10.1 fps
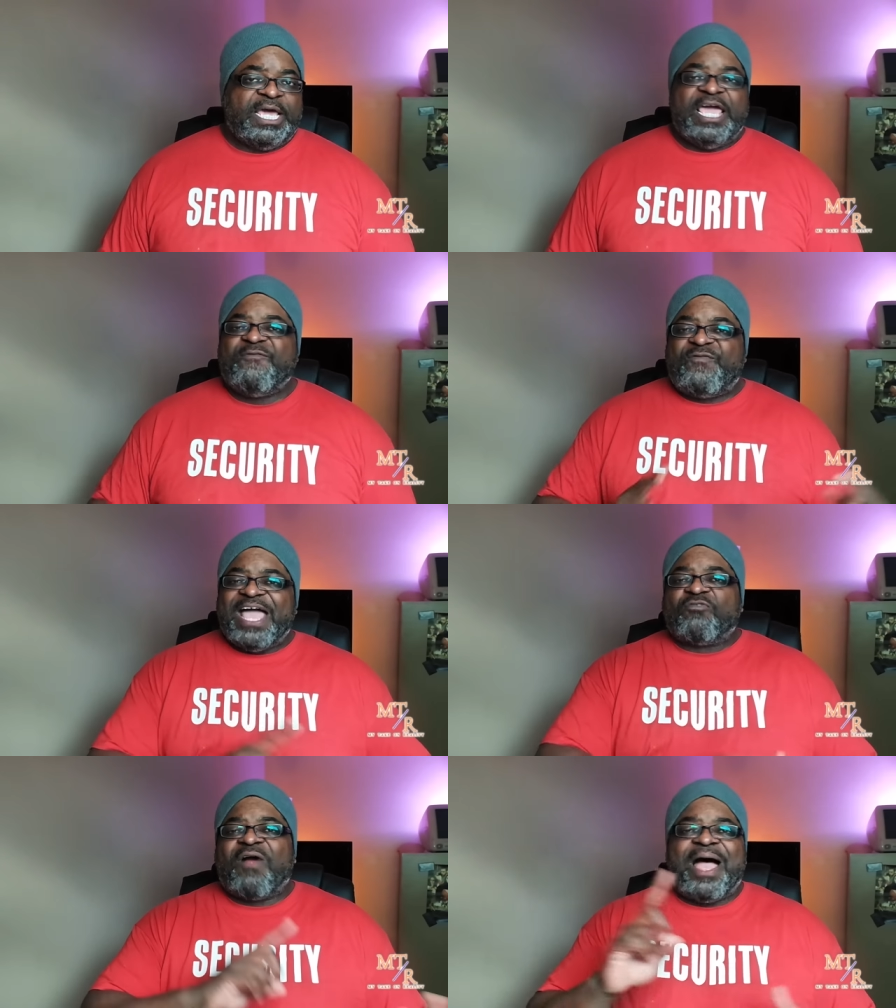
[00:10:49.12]
In
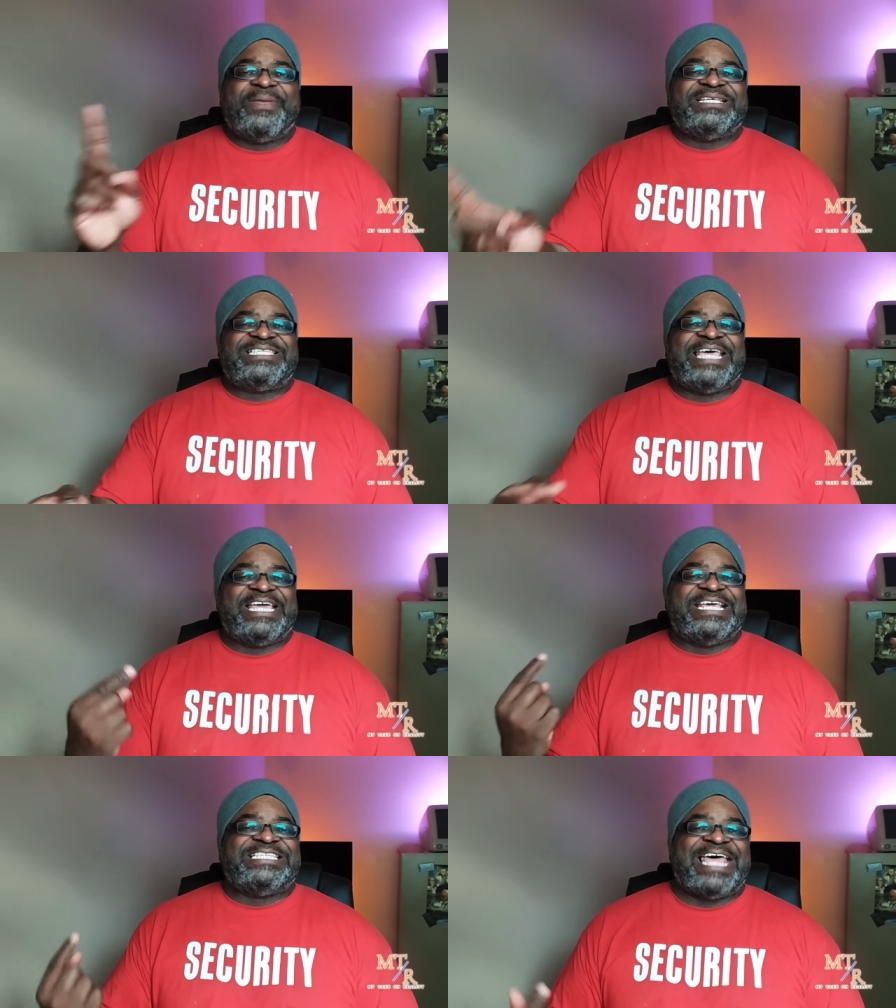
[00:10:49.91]
fact, Robyn is taking
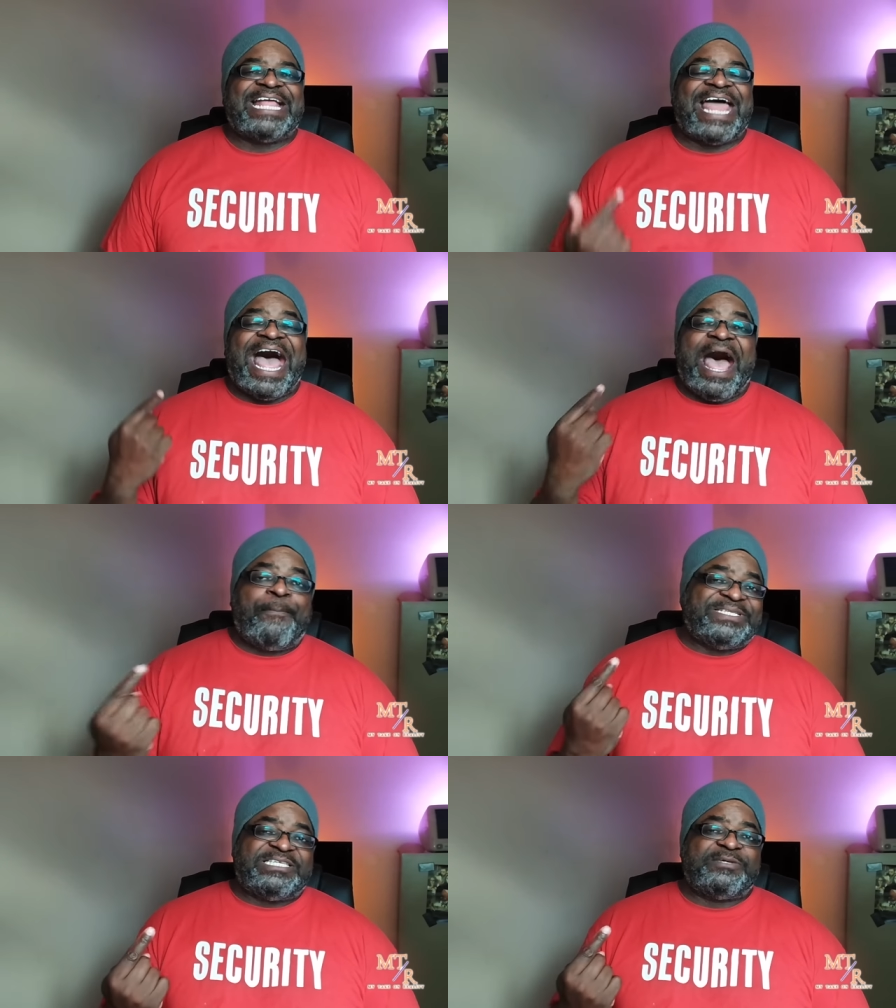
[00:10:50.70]
the exact
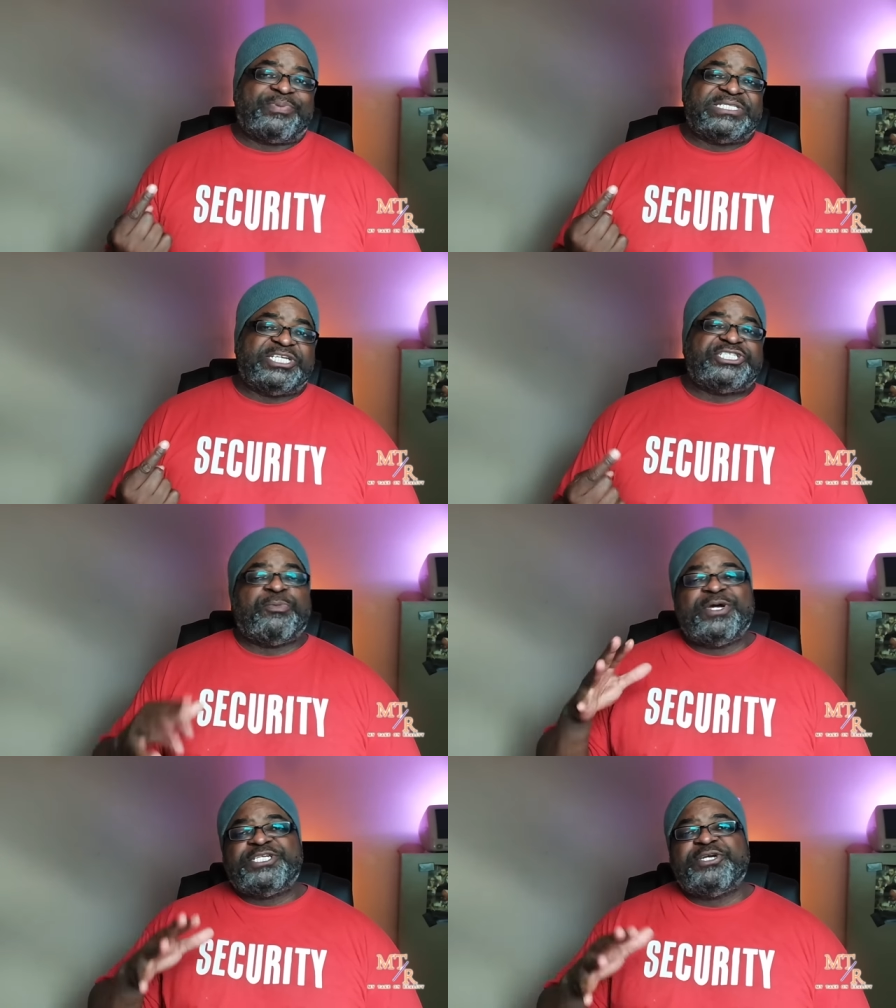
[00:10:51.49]
opposite
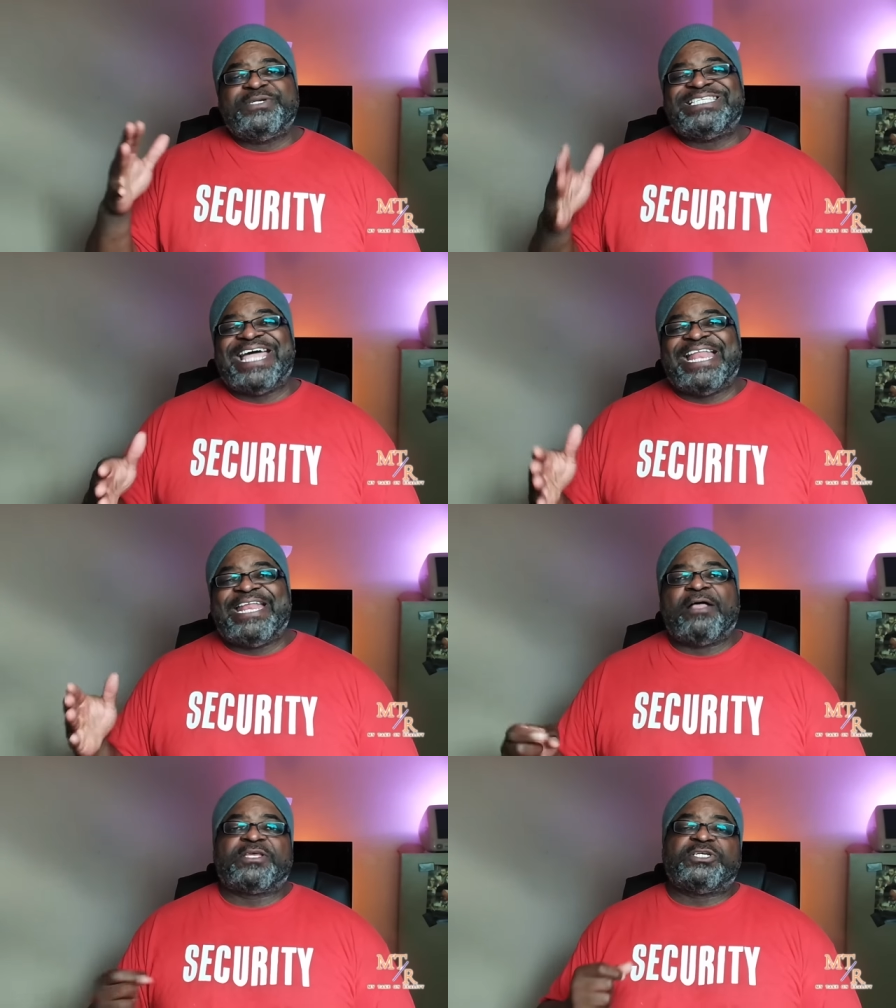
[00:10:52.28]
position when she was
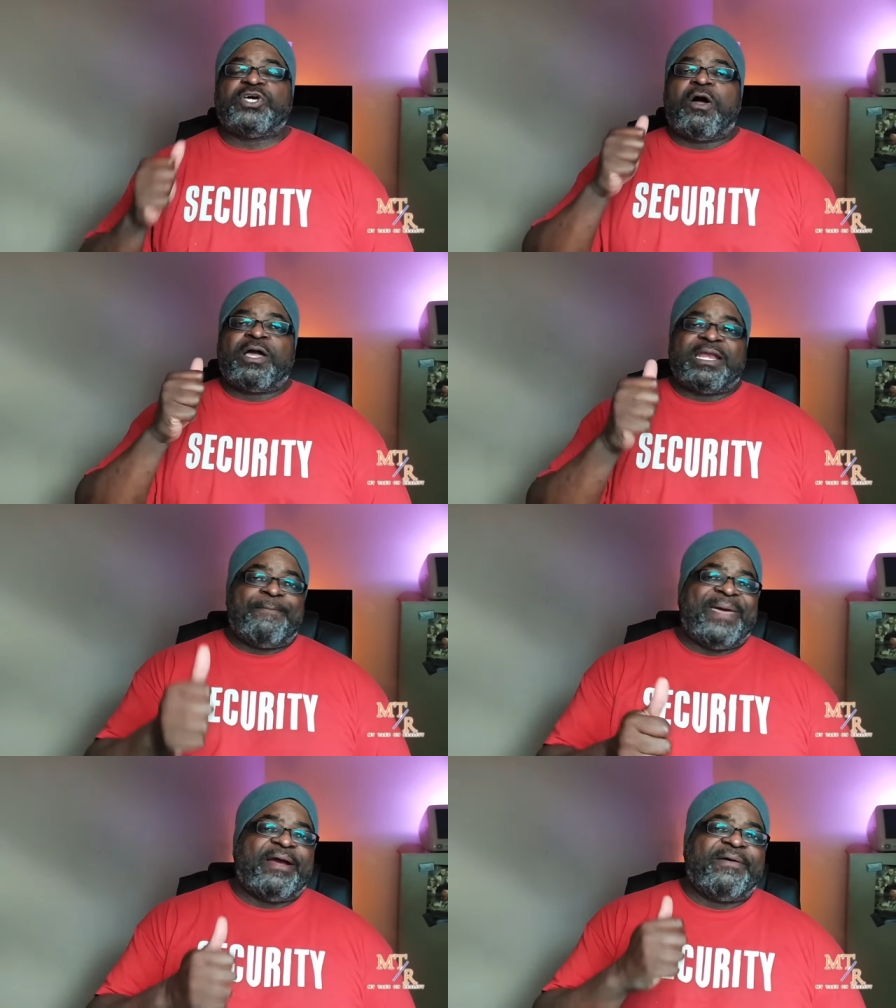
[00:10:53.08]
standing out there talking to
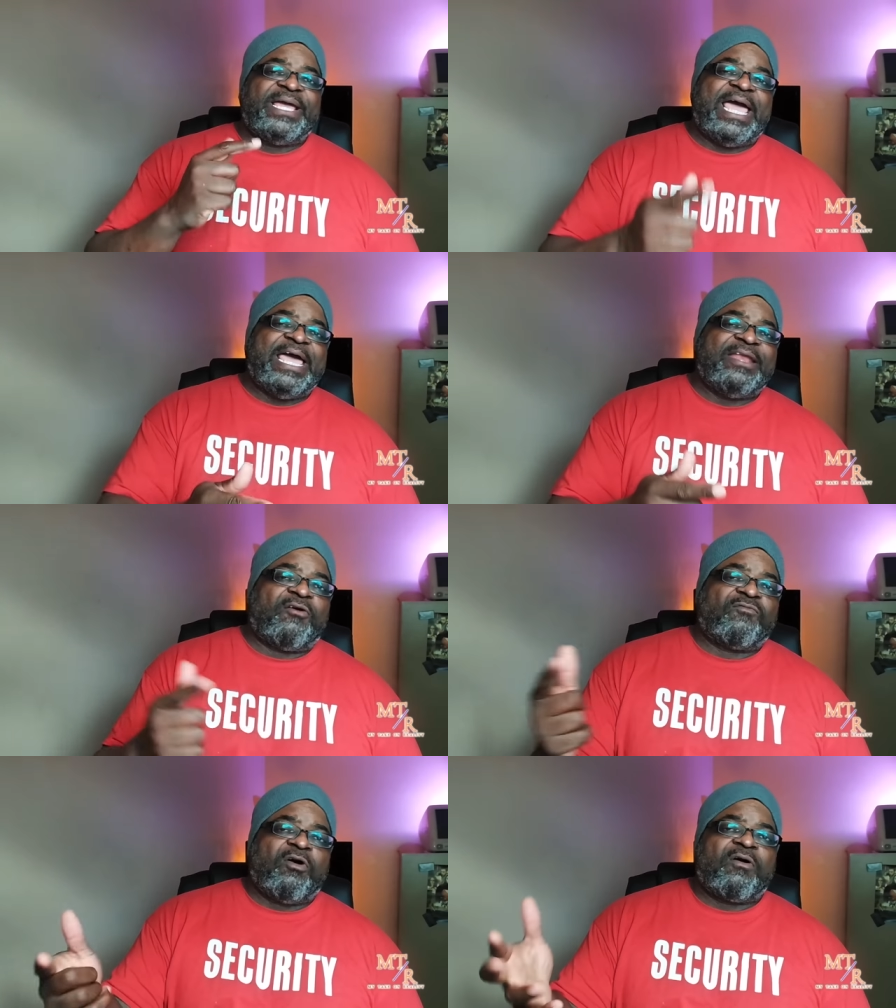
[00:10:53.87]
Meri and
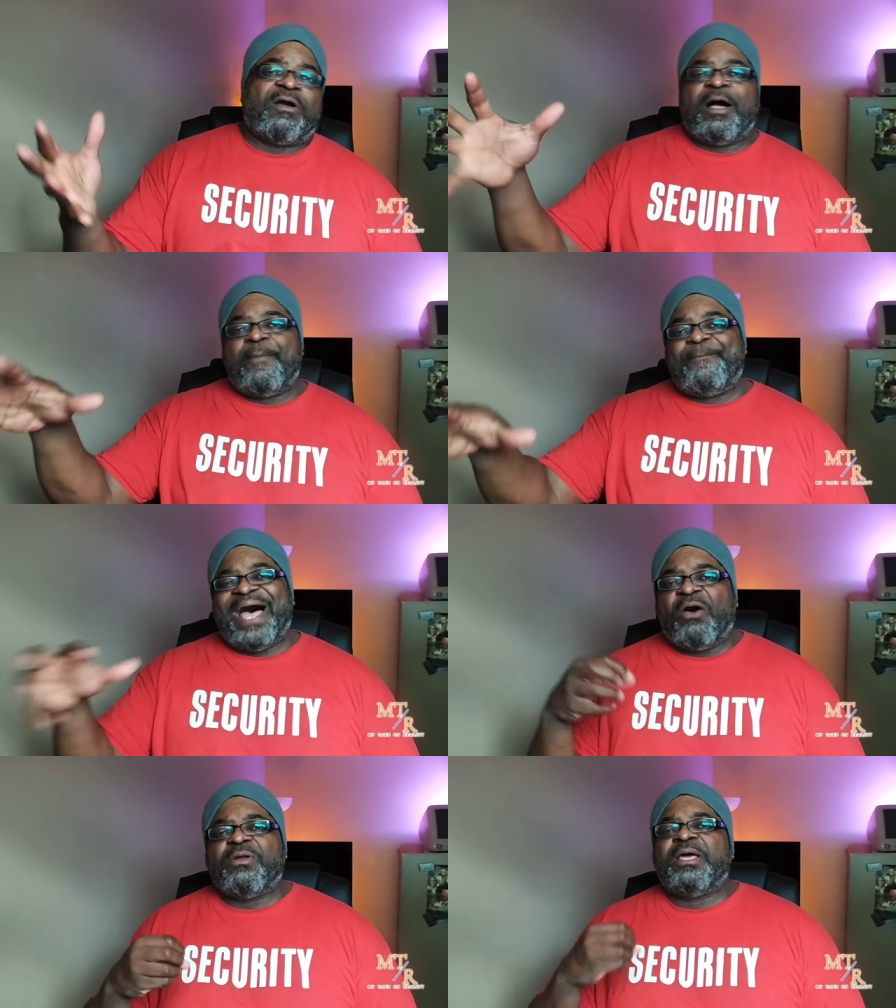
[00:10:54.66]
Aurora
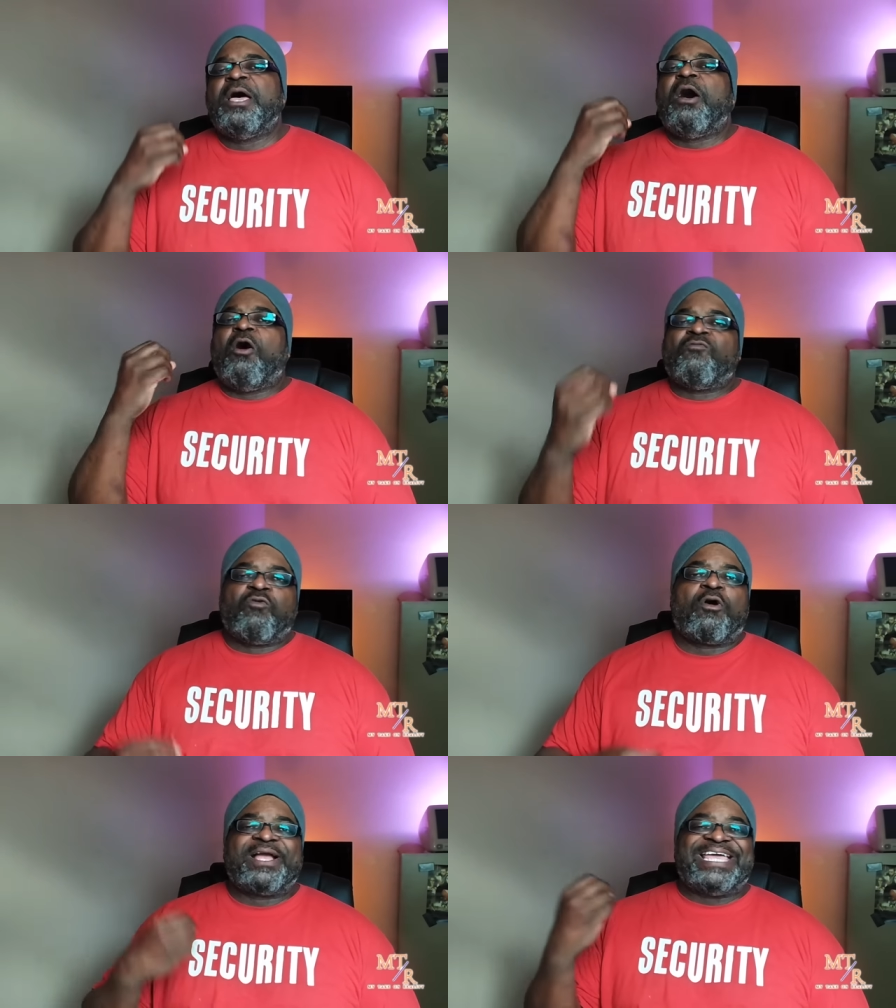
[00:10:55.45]
about
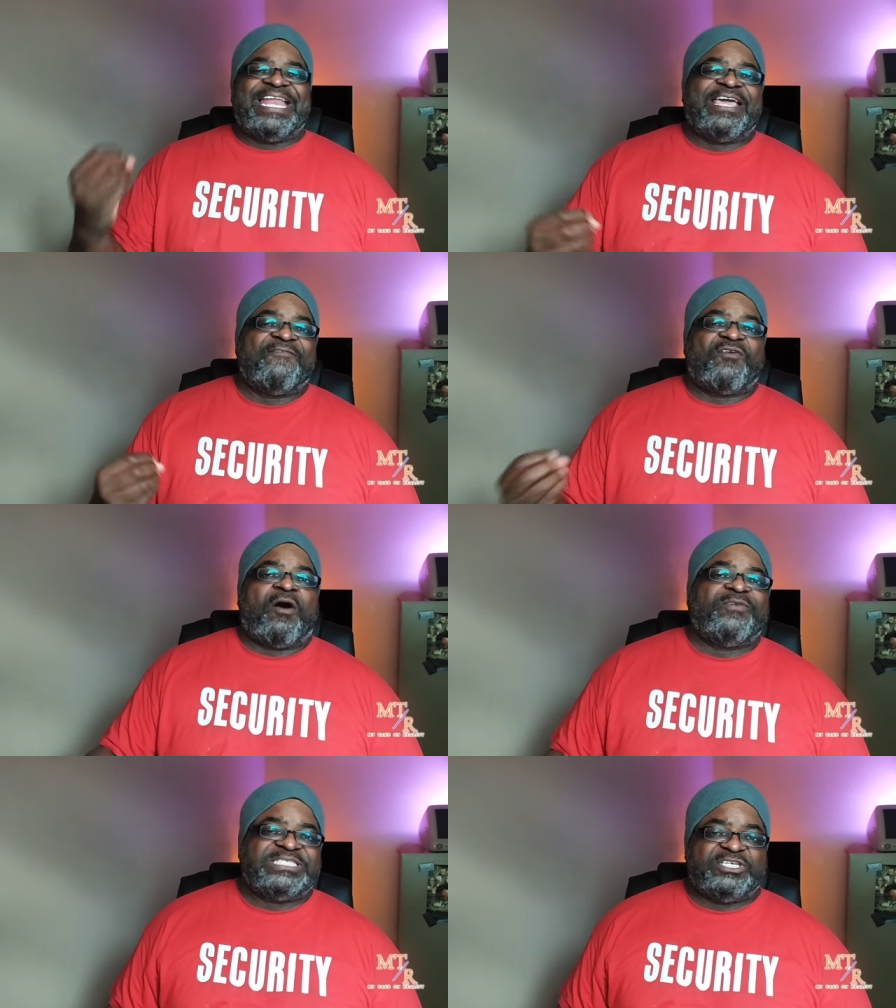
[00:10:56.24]
Aurora getting
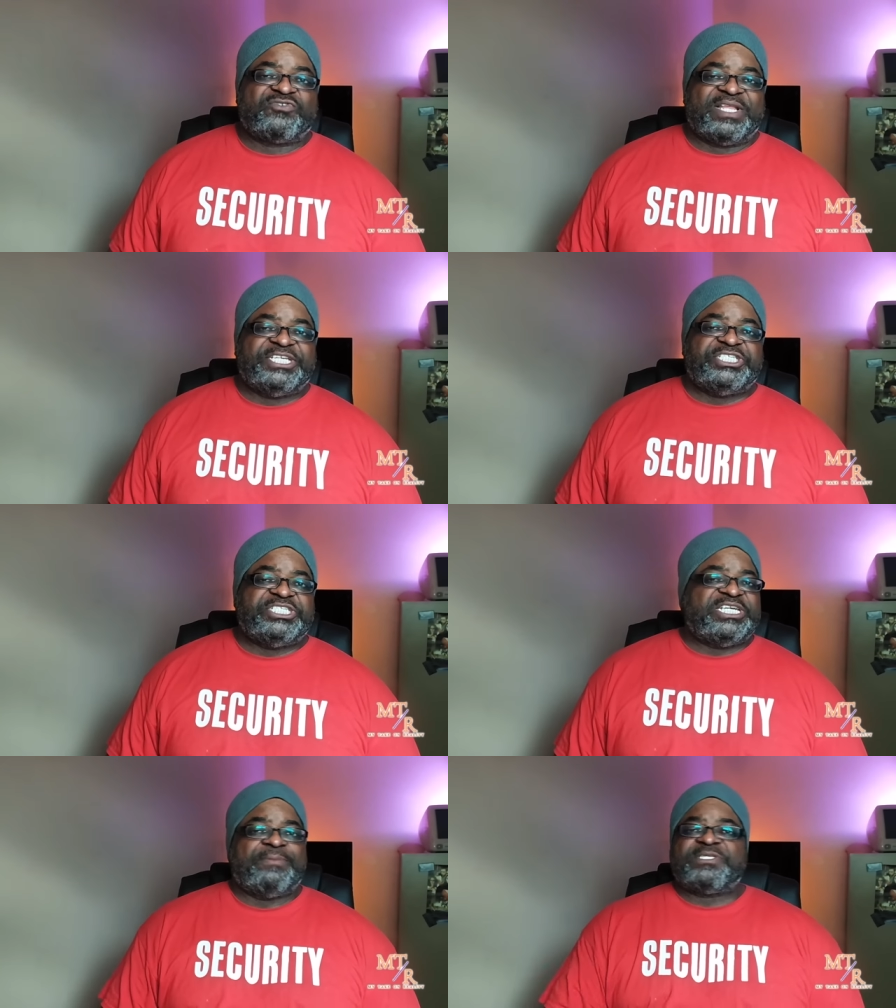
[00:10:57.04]
involved with these
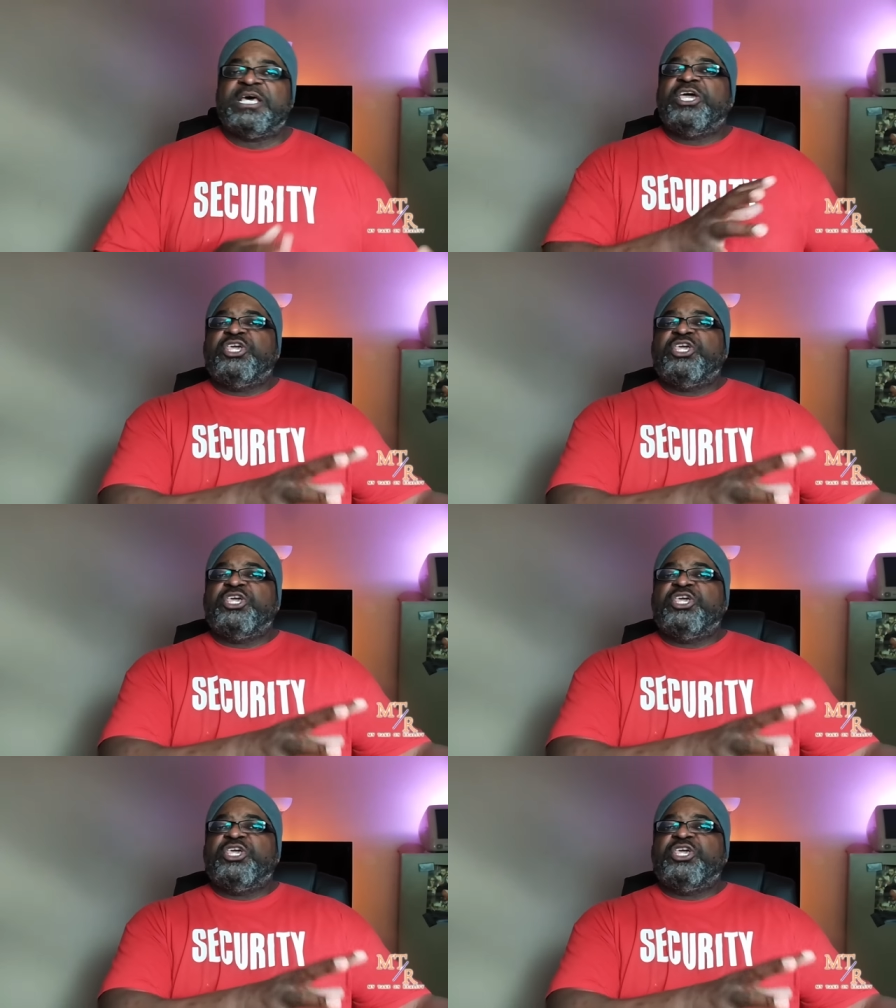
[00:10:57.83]
relationships.